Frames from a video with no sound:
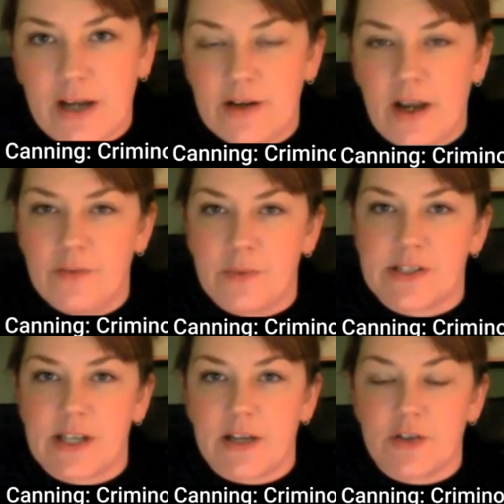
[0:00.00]
I was
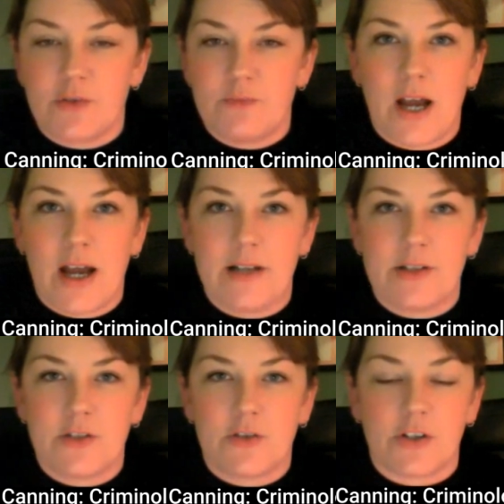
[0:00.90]
a
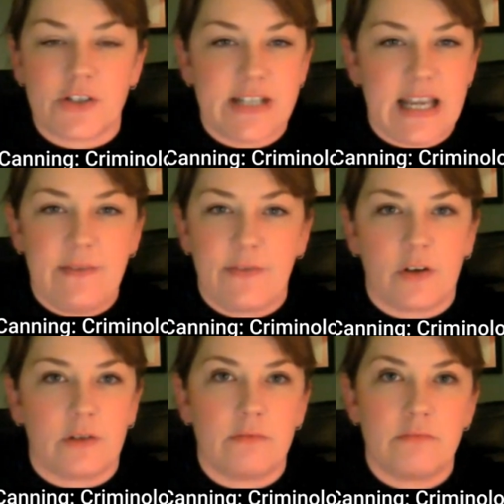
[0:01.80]
trustee for,